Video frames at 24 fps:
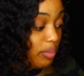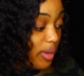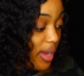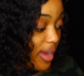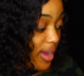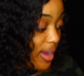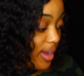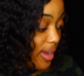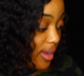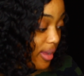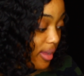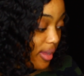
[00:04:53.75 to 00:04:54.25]

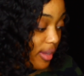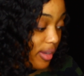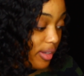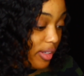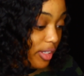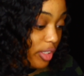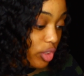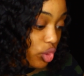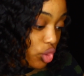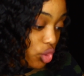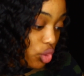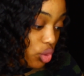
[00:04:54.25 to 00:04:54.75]
by
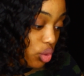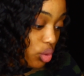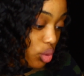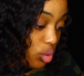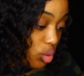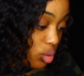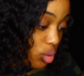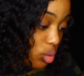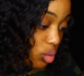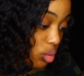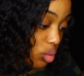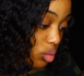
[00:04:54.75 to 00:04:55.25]

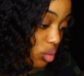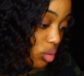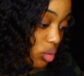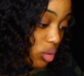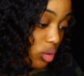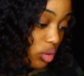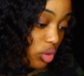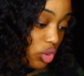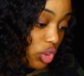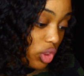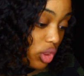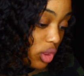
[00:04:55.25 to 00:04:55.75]
initial
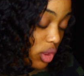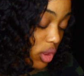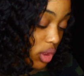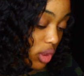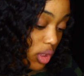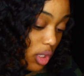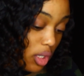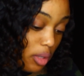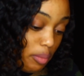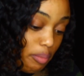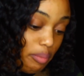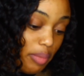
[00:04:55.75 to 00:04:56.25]

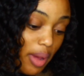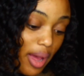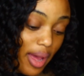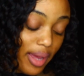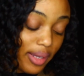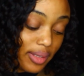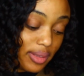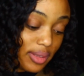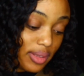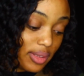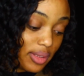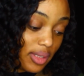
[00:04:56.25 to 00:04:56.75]

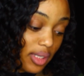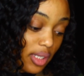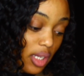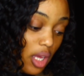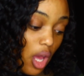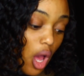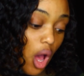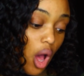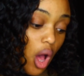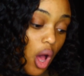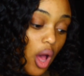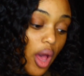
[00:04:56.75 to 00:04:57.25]

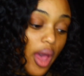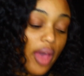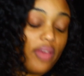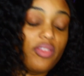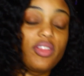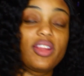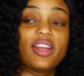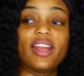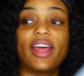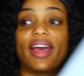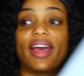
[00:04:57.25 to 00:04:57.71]
unboxing, and then it